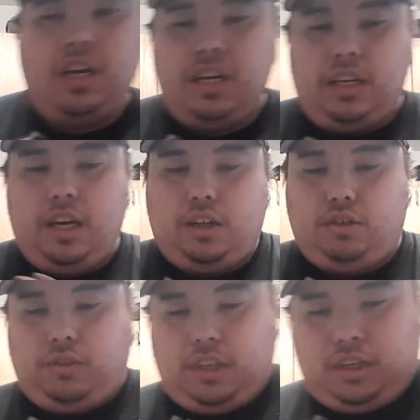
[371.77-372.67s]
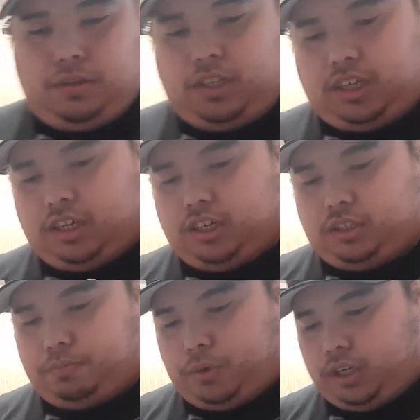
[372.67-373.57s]
yeah, no, we're gonna get another
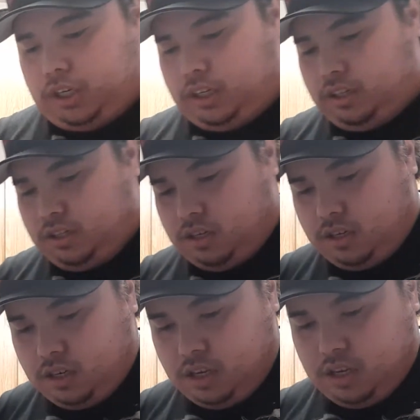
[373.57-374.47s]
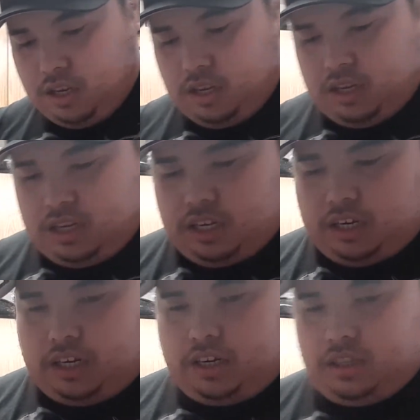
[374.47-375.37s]
burger
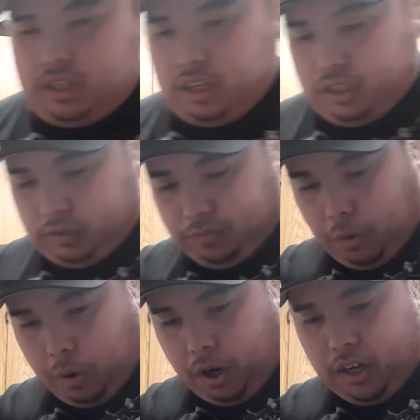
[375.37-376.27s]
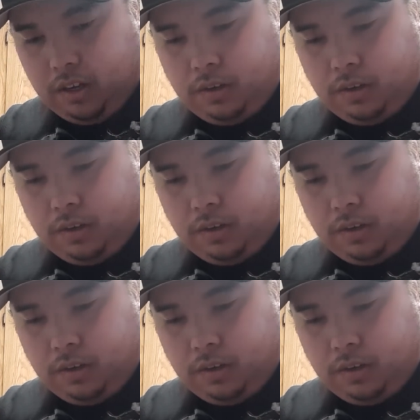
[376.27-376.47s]
here. That's 4.